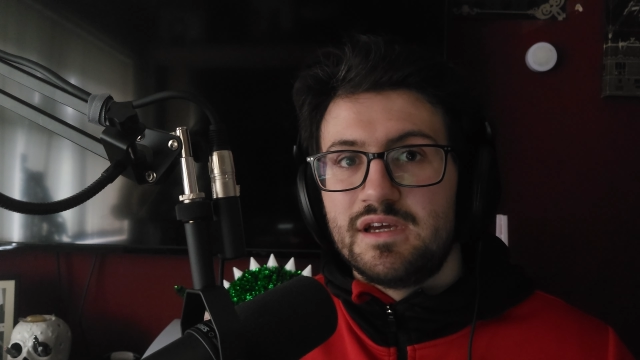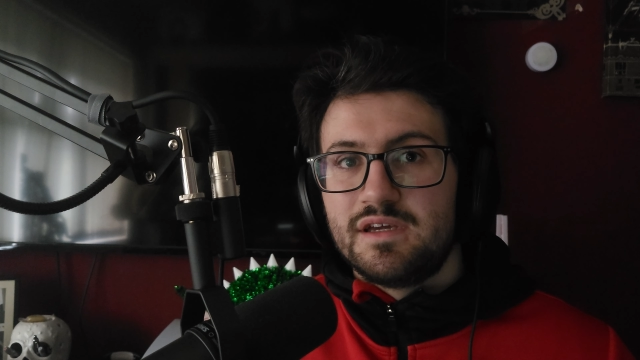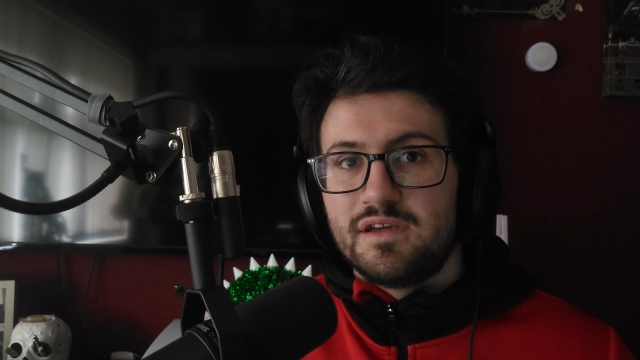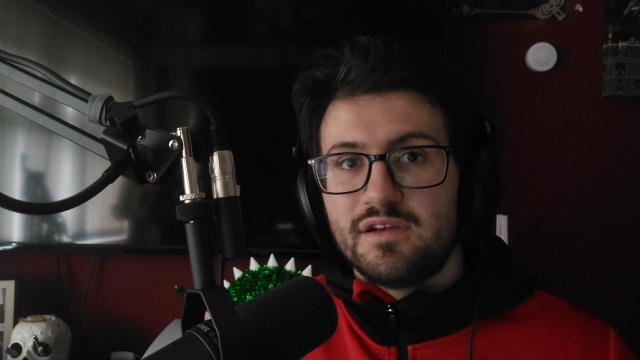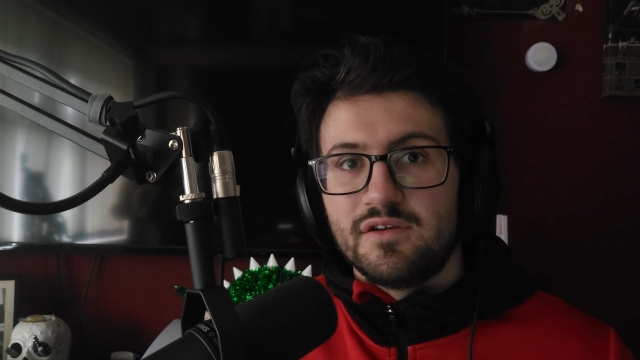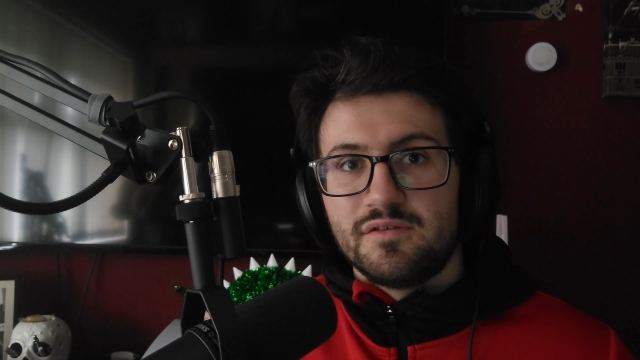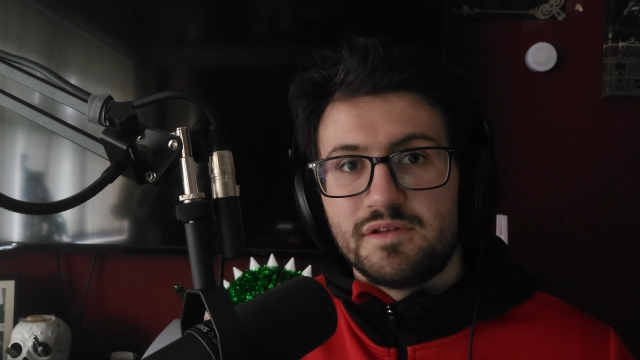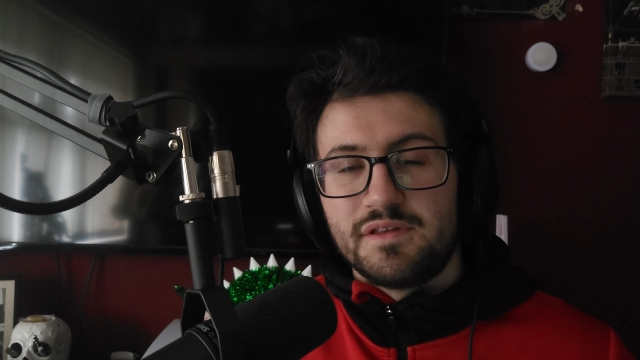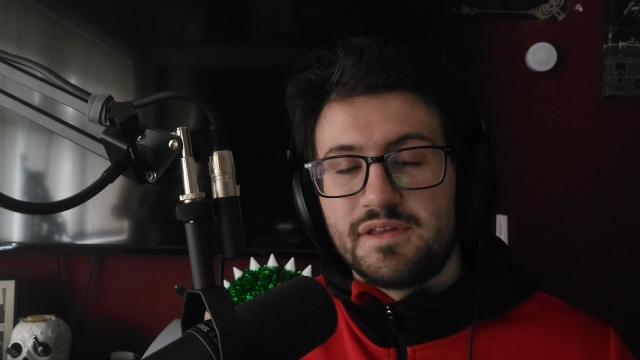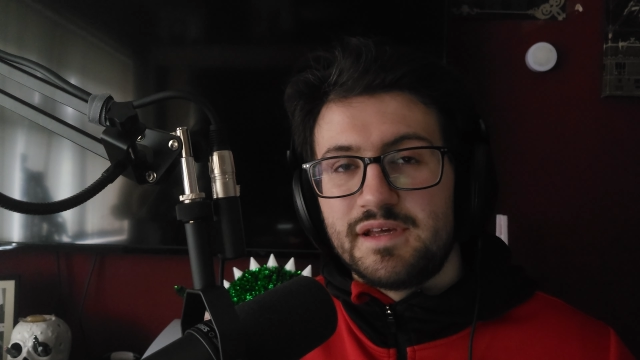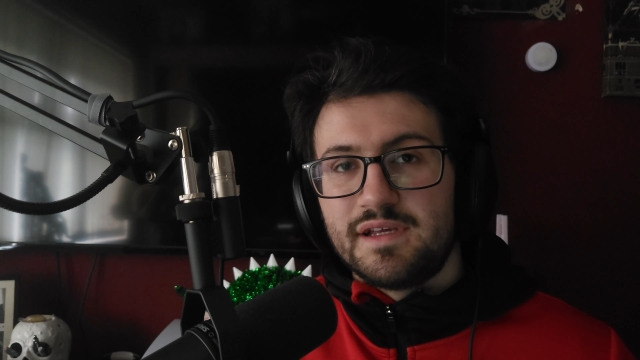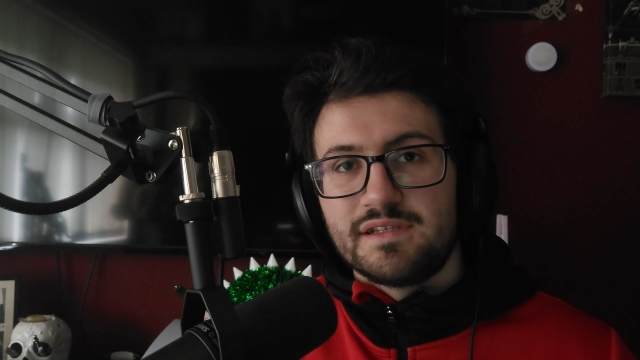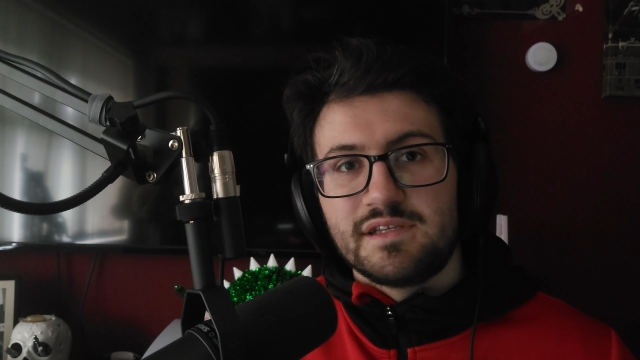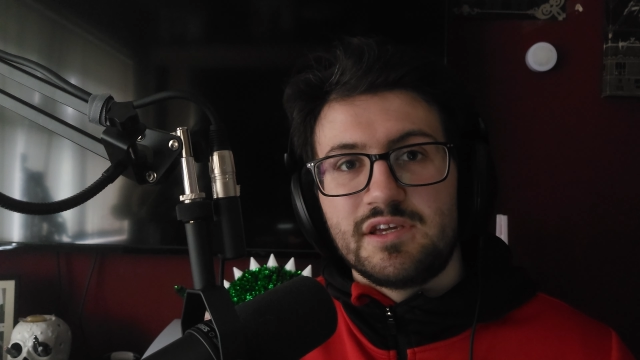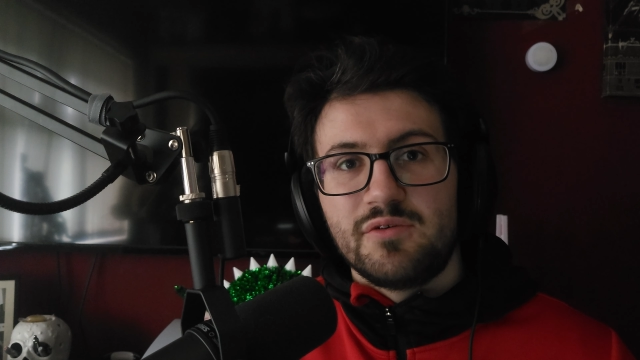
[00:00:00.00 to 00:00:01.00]
you know the
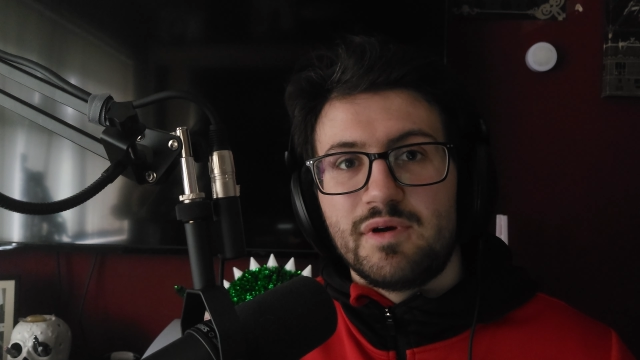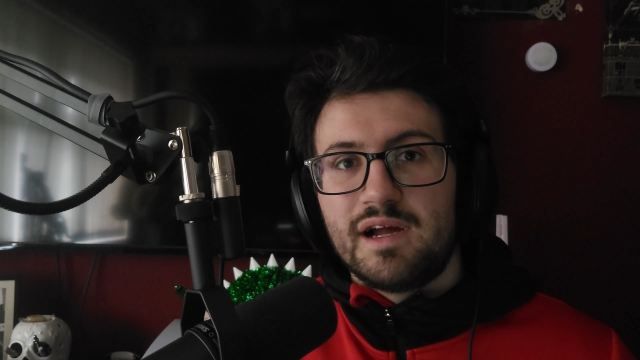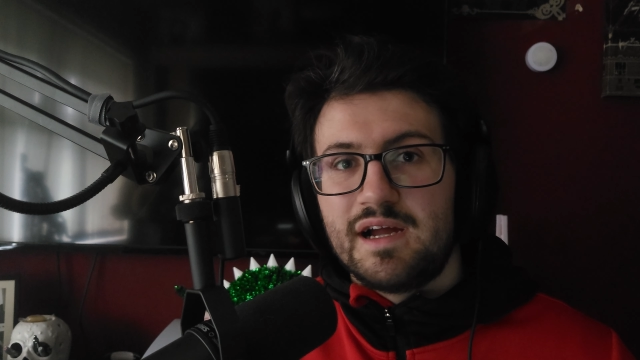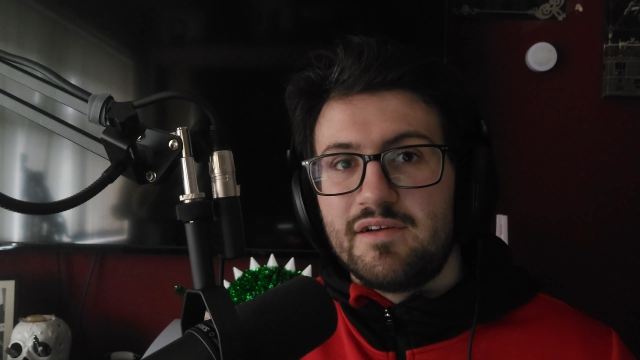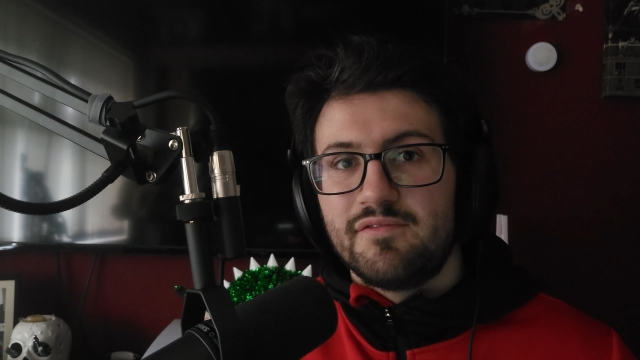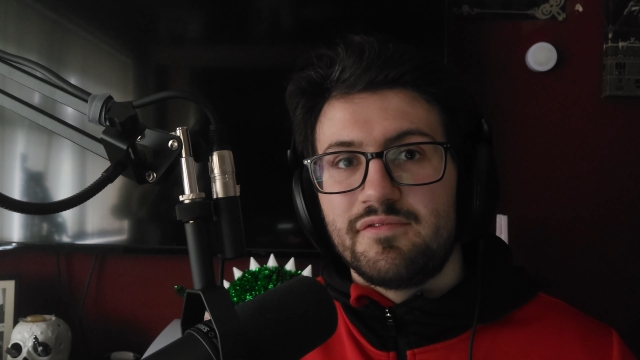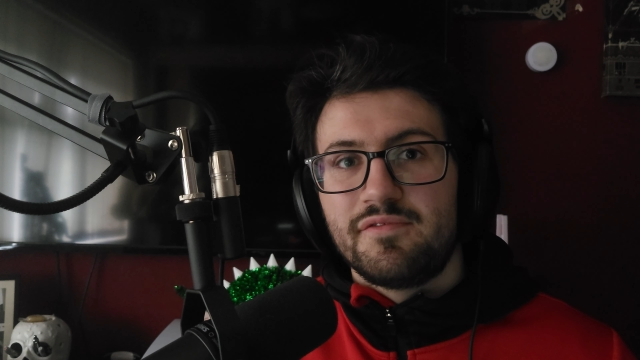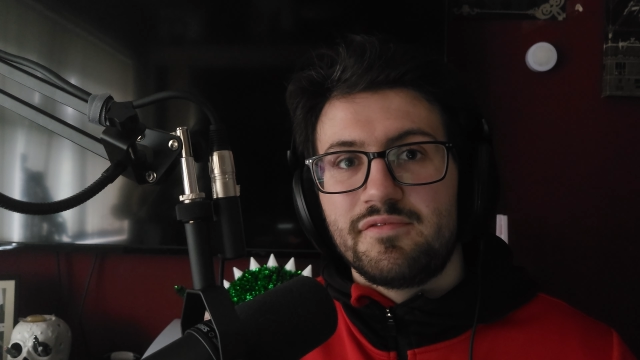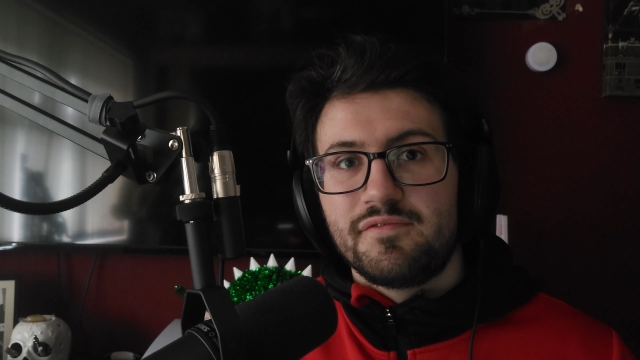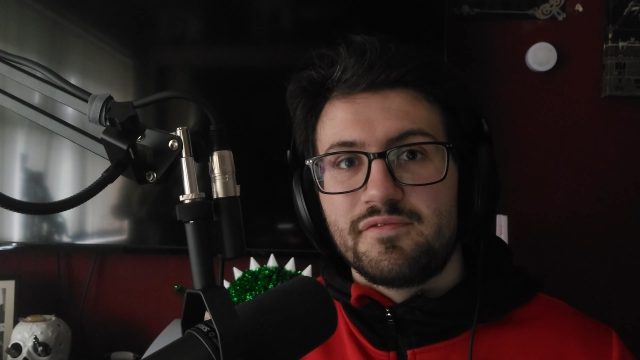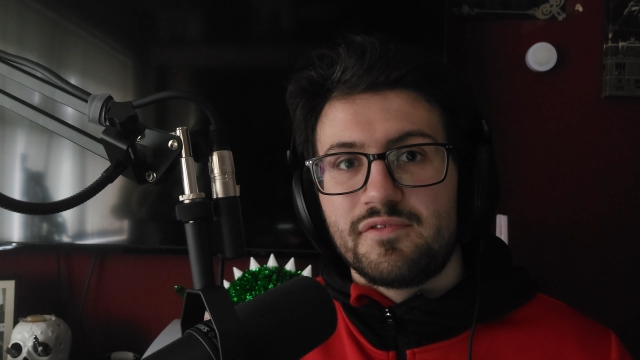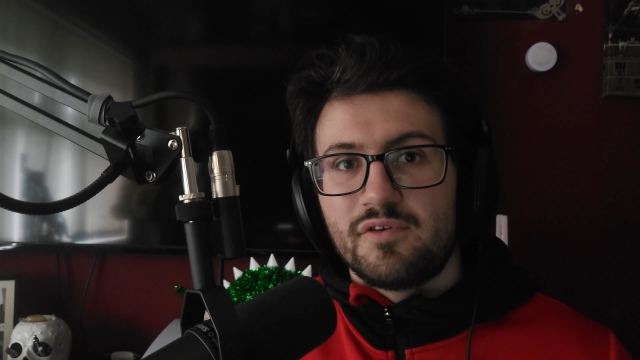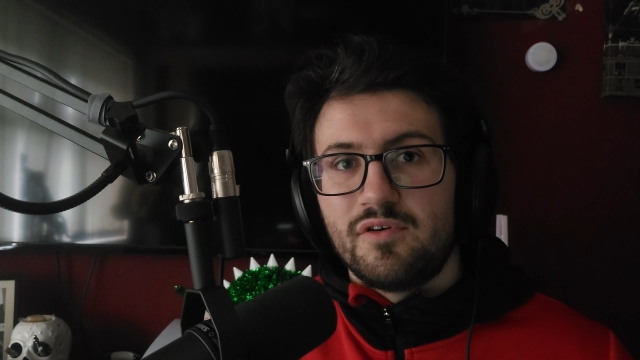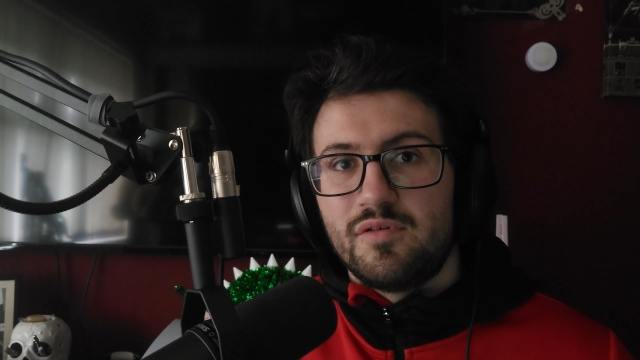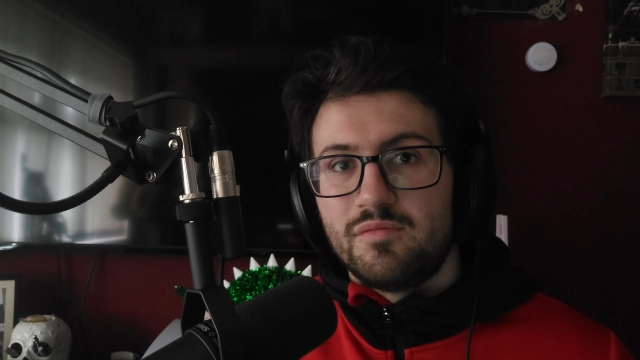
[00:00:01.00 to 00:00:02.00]
things that you have
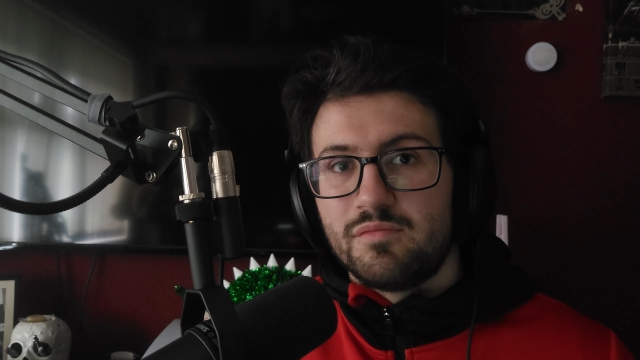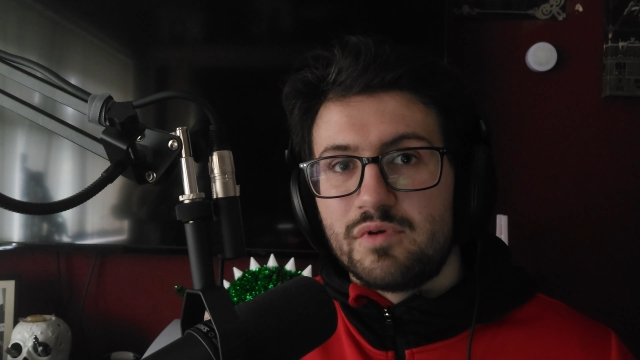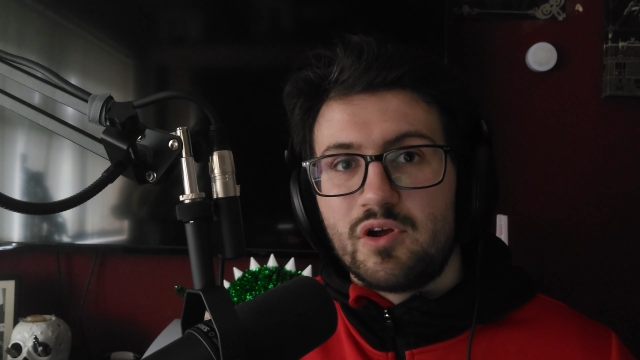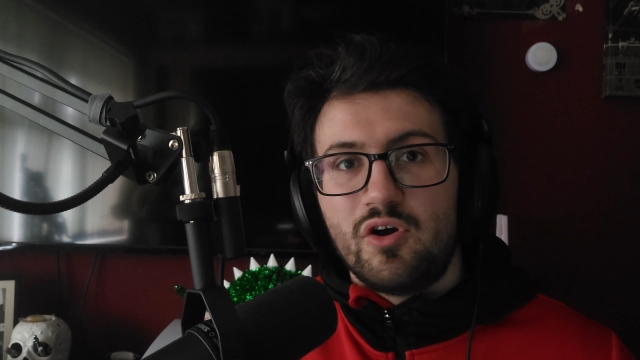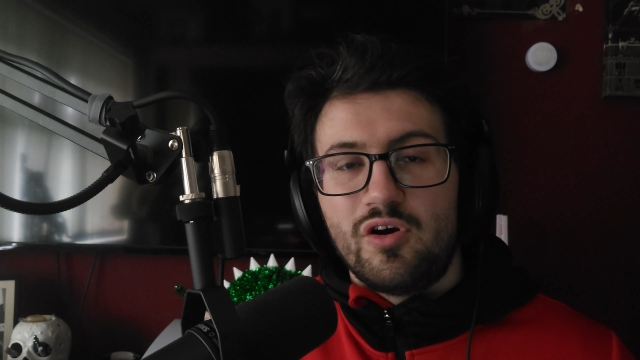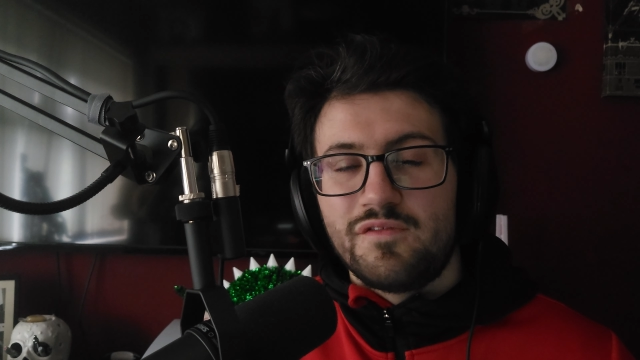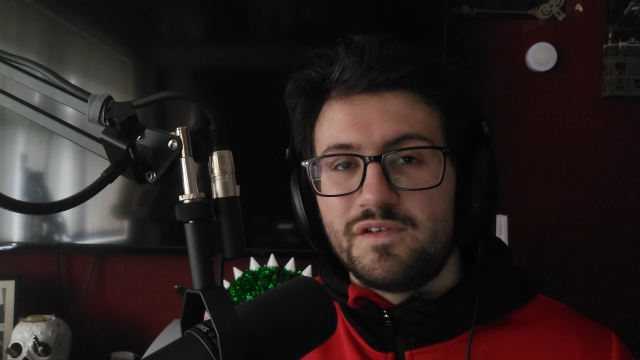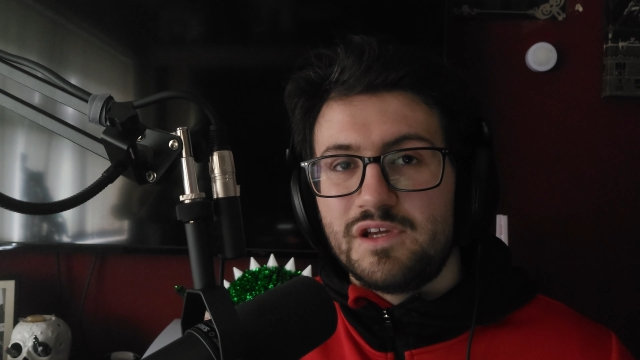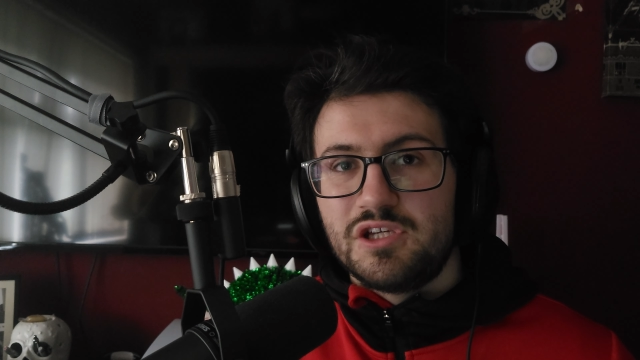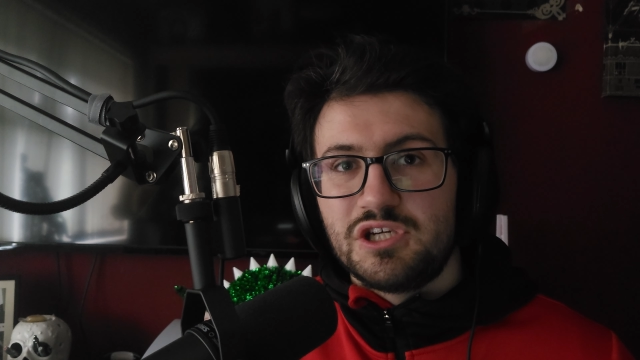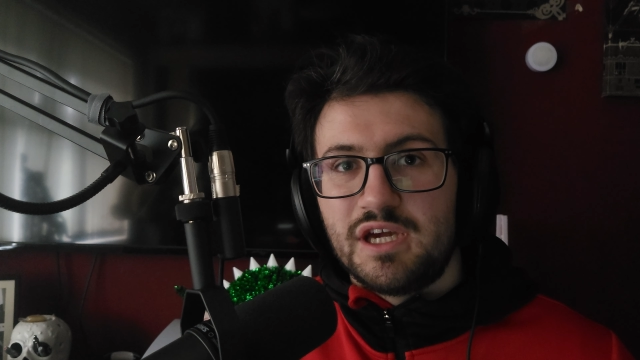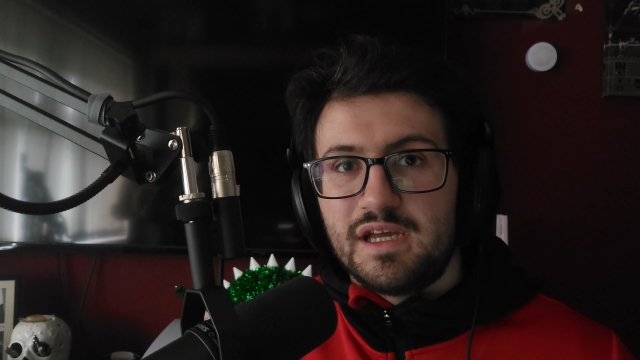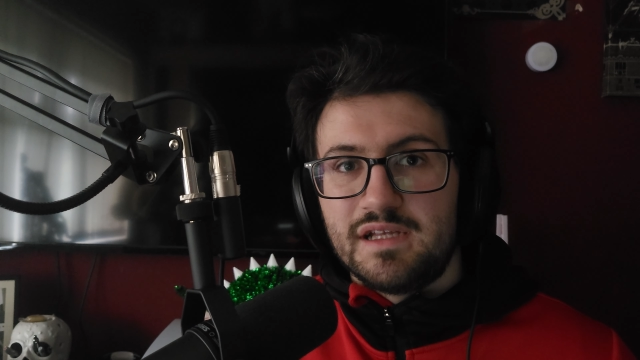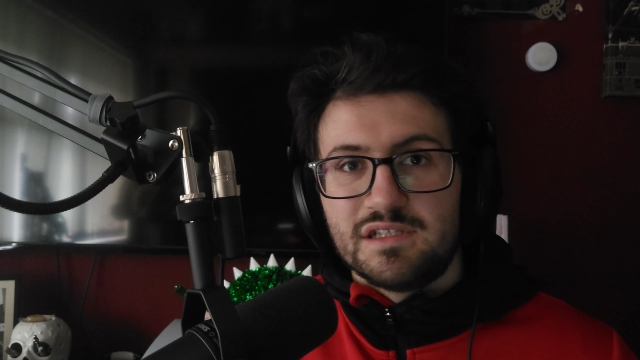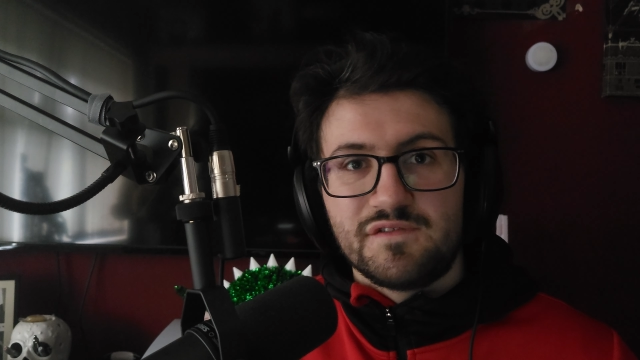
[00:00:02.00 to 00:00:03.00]
from coffee
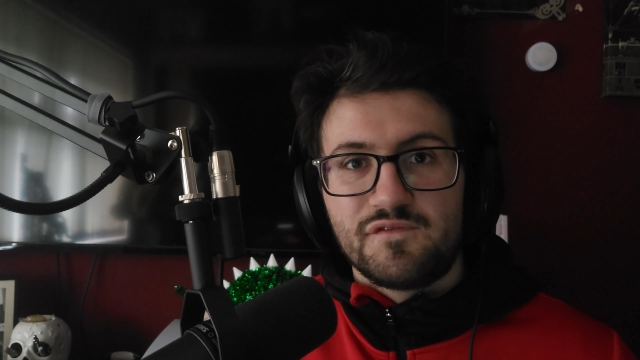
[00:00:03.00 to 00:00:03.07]
chains,